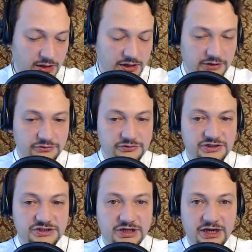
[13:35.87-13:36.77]
and you
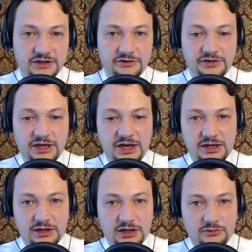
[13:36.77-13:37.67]
decided,
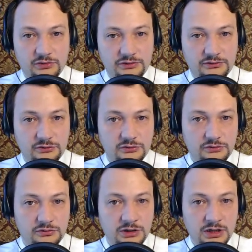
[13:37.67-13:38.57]
okay, I want
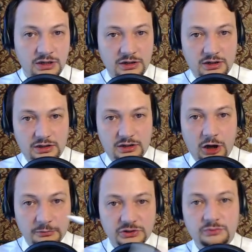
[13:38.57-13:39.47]
to
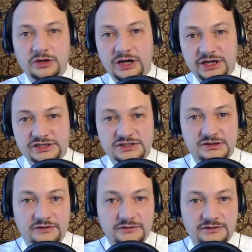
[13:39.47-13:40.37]
optimize
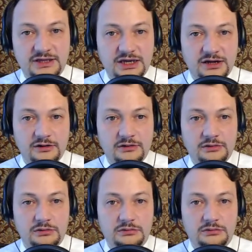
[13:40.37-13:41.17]
their